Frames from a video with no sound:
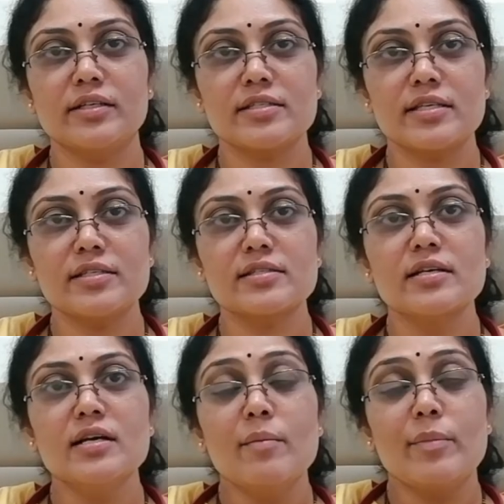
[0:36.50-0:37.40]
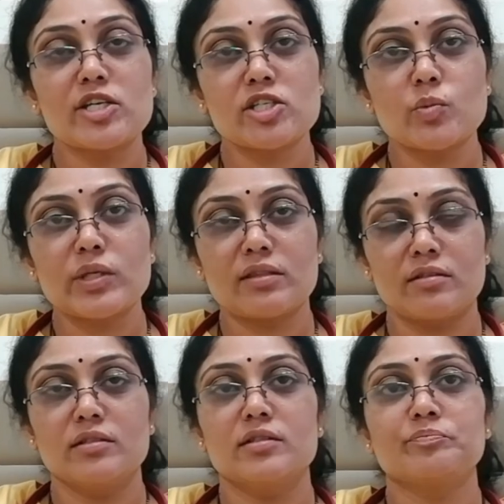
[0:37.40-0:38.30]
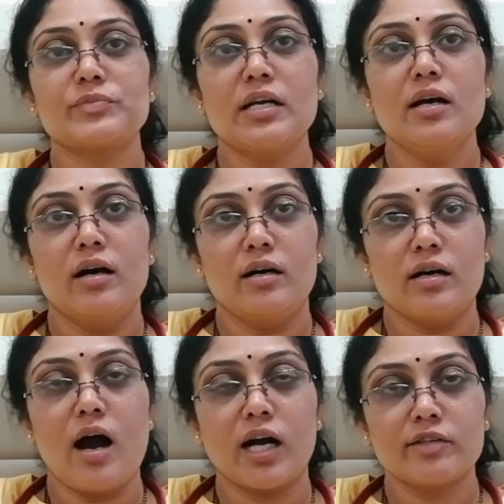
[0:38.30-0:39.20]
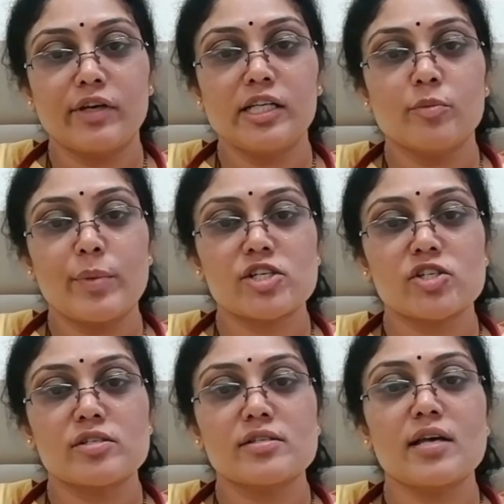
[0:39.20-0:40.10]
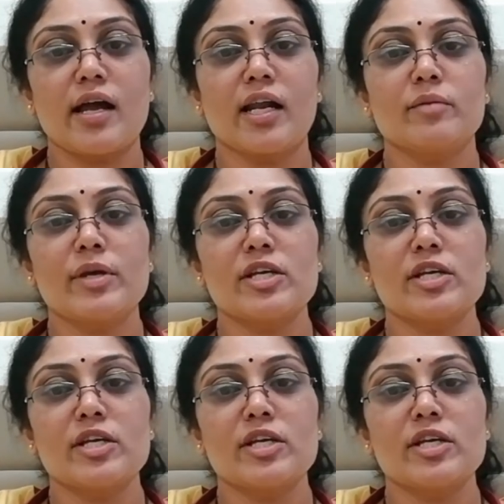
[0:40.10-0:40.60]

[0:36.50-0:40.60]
disease, patients with heart failure patients and